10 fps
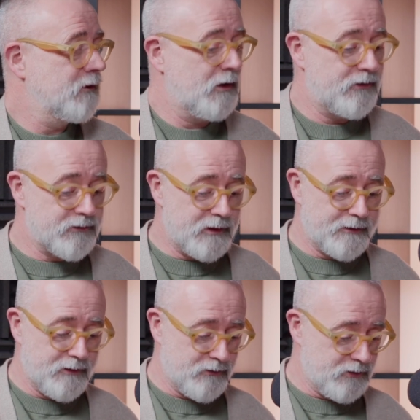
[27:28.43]
This
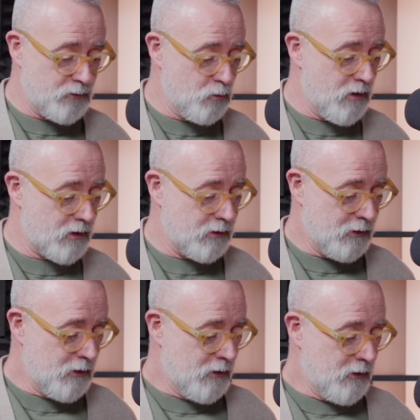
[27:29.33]
idea that you work
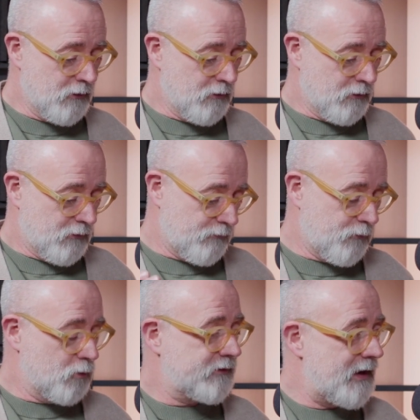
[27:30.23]

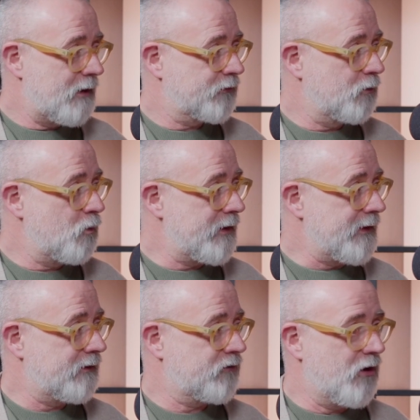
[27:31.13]
40 hours a
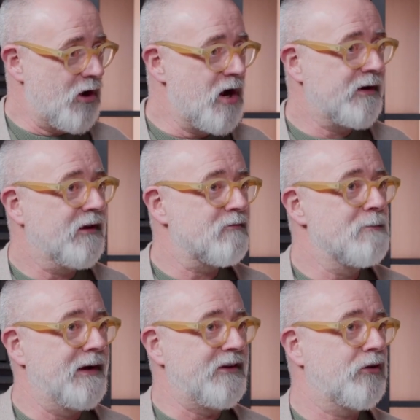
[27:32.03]
week to earn enough
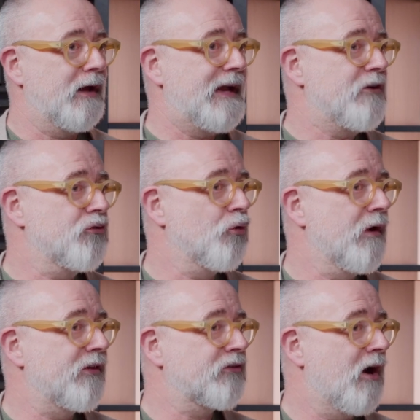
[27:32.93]
money to enjoy
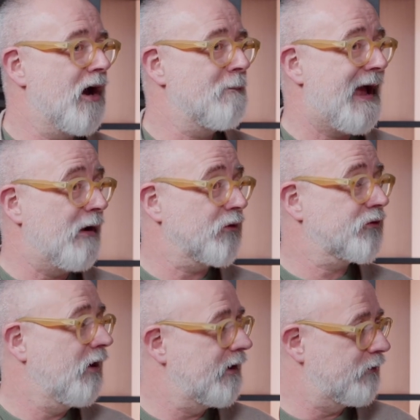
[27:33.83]
the time
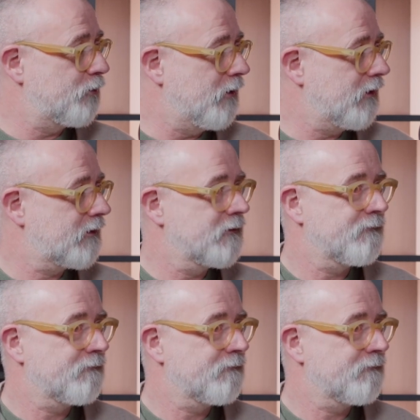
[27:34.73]
outside of work.